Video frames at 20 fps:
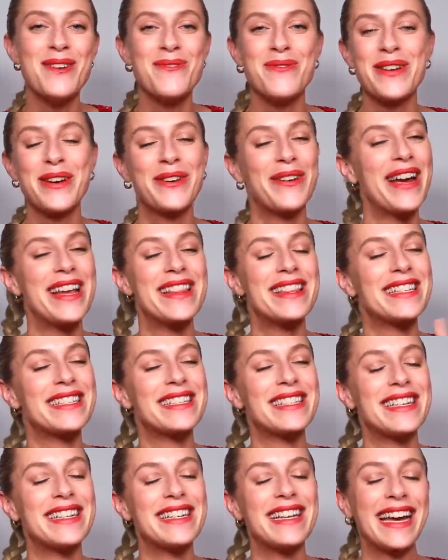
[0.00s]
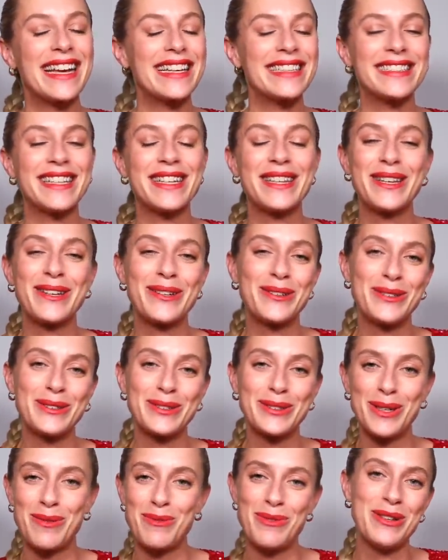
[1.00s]
we create this nice little
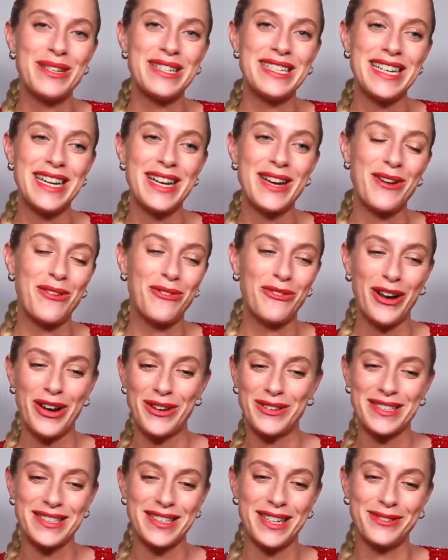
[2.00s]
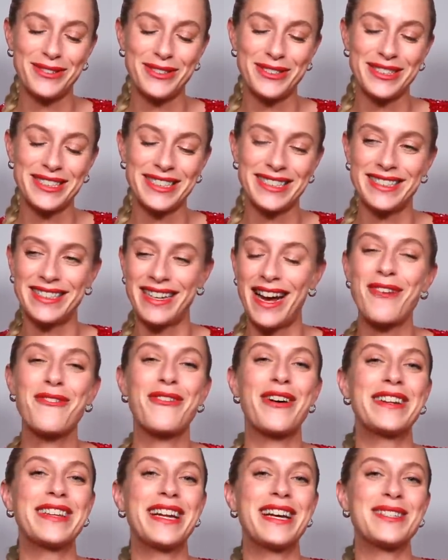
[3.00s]
community of fragrance lovers, and I
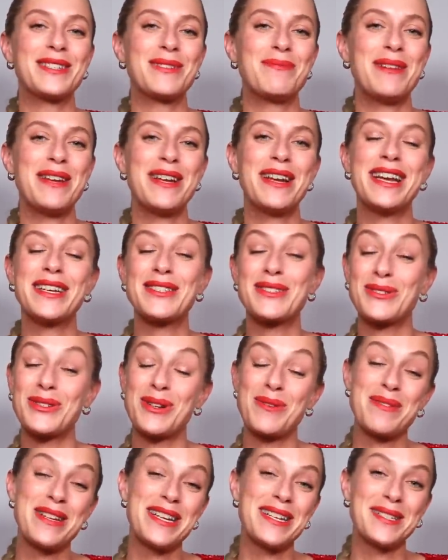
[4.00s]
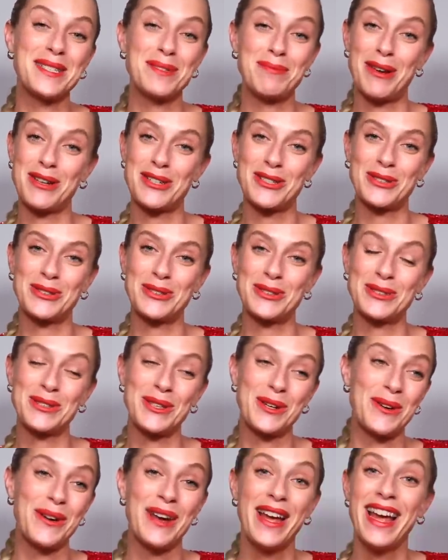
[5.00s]
find that to be extremely special.
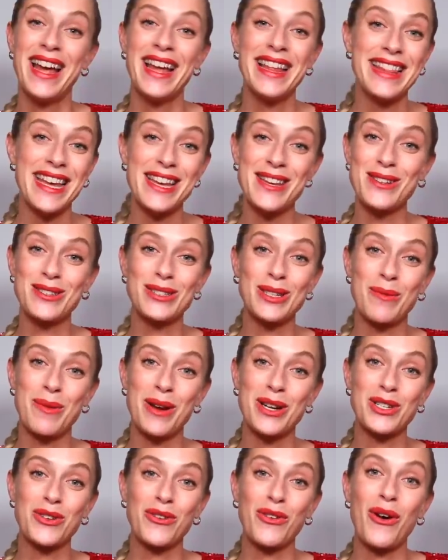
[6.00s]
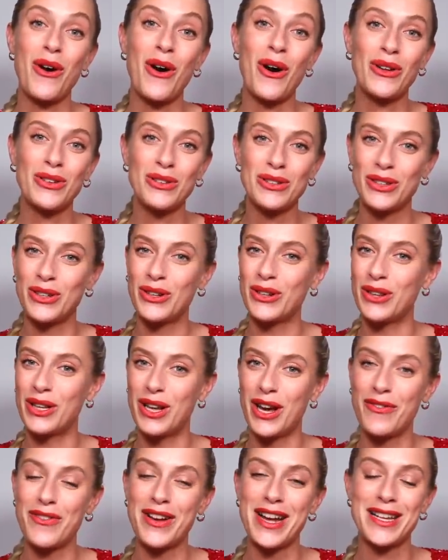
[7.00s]
So thank you so much for all your
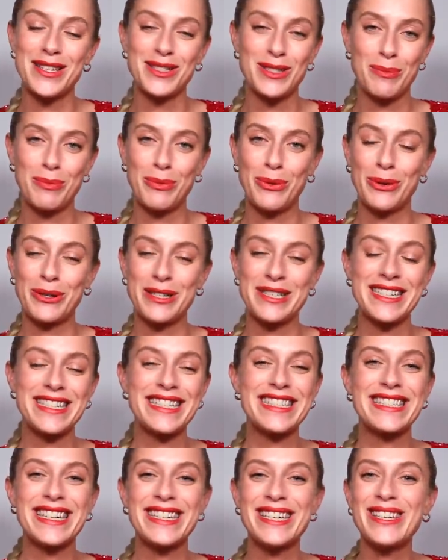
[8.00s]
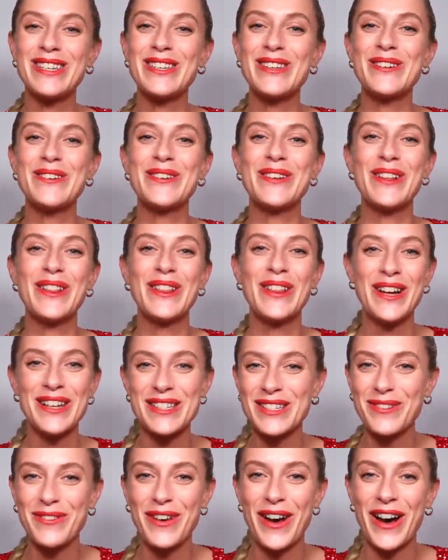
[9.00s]
love and support. Sending you
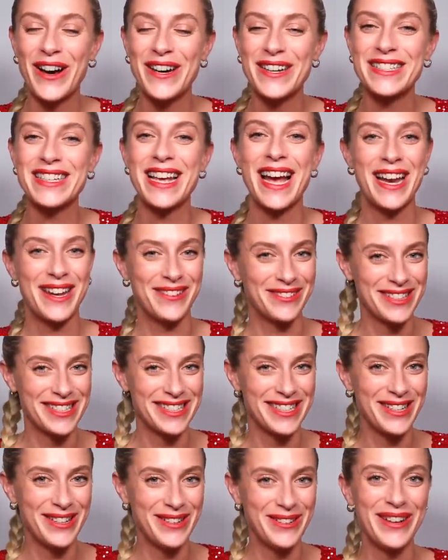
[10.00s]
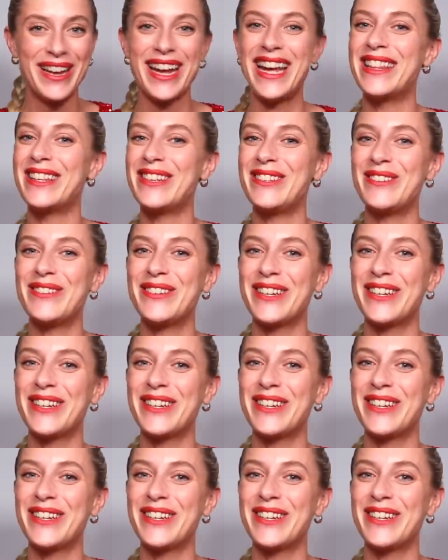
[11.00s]
lots of hugs and I will see you in the new